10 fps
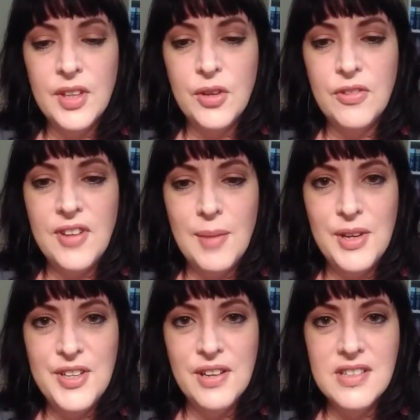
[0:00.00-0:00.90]
your
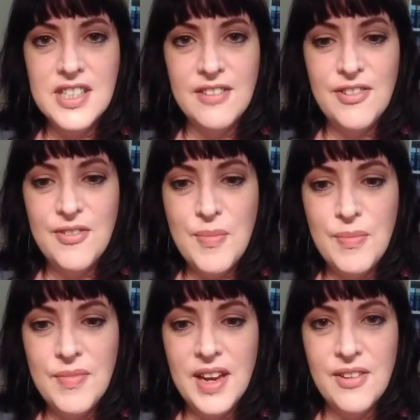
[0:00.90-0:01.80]
family don't suffer
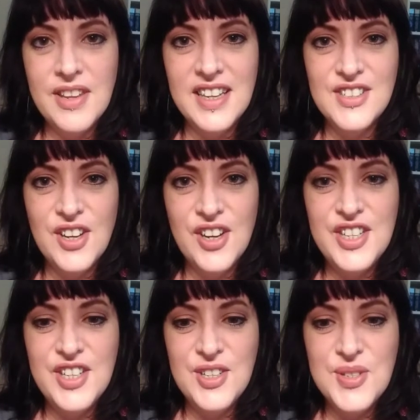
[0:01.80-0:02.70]
from health
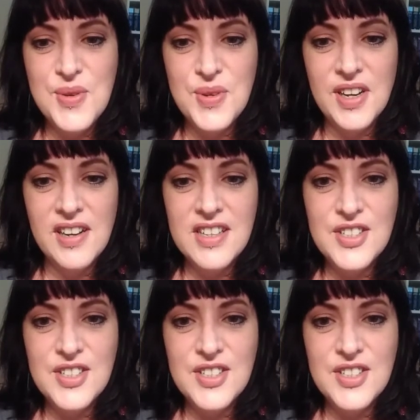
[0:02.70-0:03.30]
anxiety disorder,